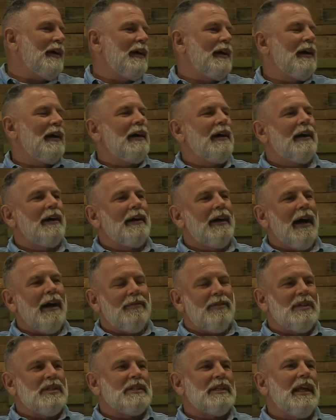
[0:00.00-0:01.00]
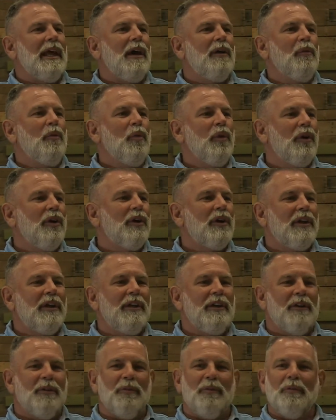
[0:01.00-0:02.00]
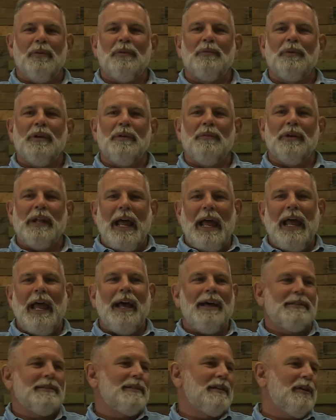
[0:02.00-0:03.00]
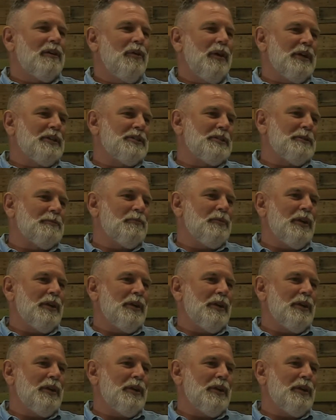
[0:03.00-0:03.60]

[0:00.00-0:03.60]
Obviously at work, when I ask the question,